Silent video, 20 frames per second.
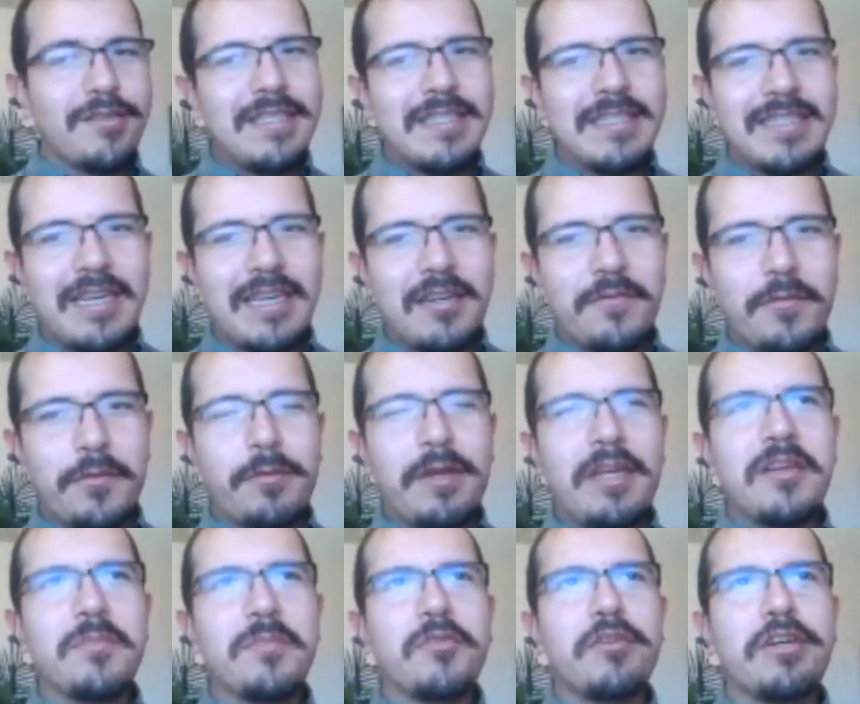this is kind of a
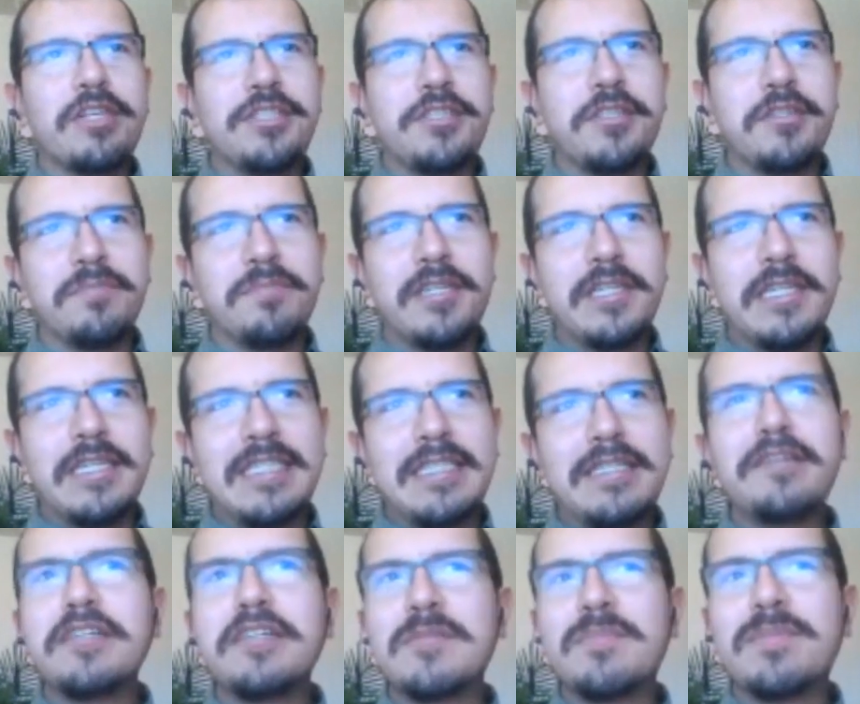random question, but is
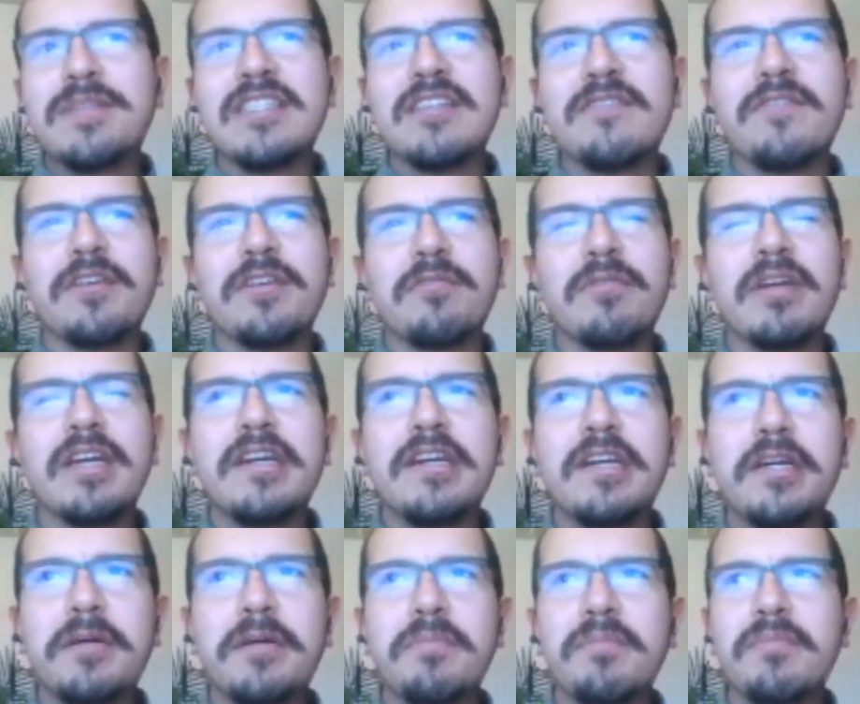there a specific
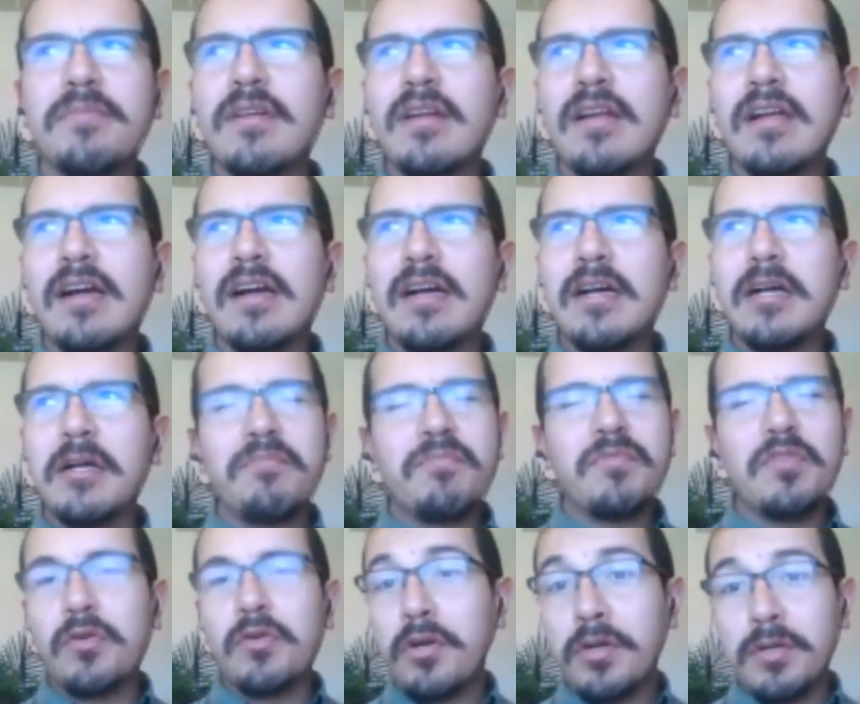writer um,
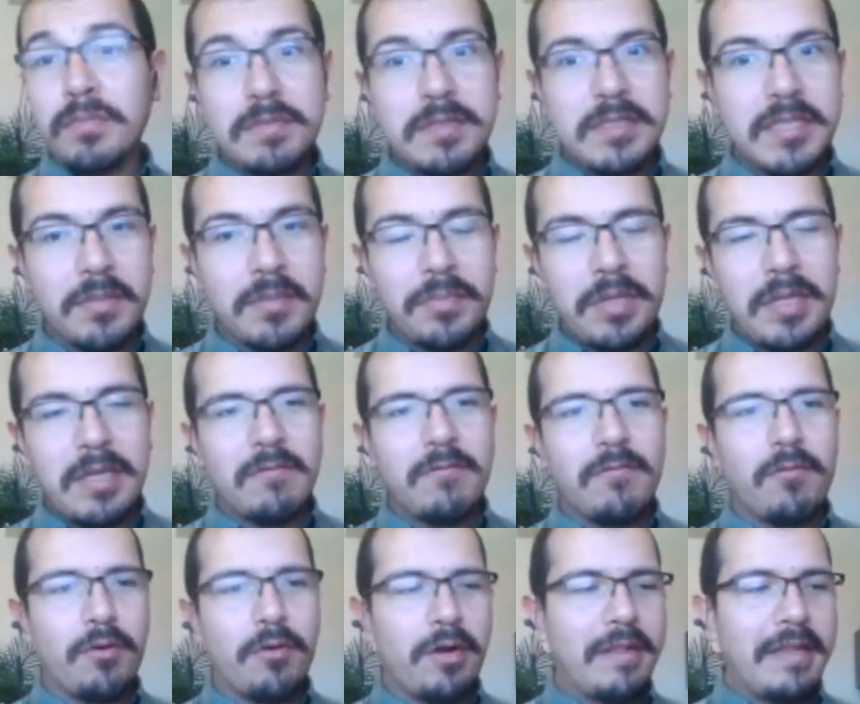or something
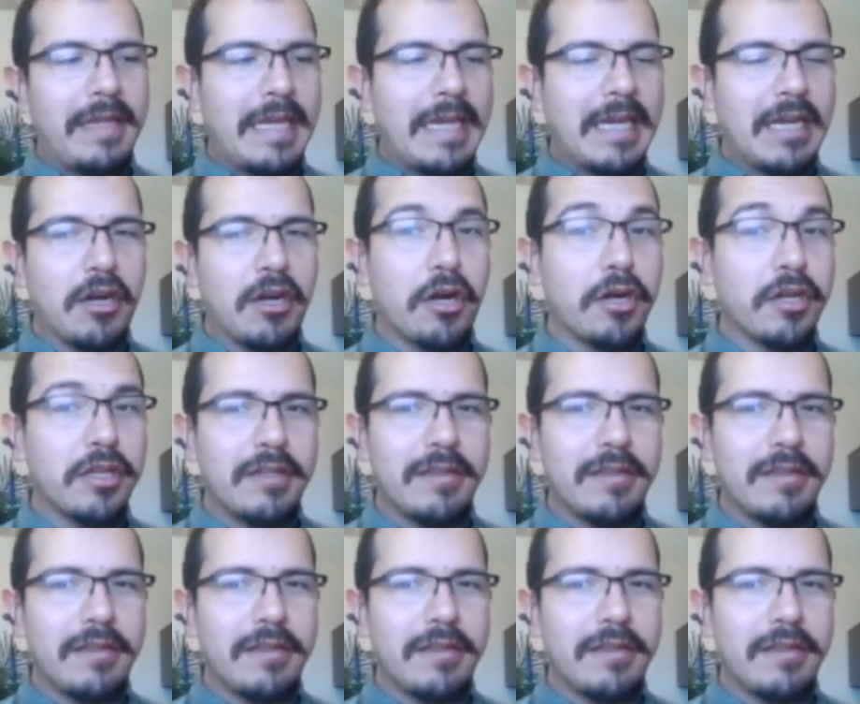for like art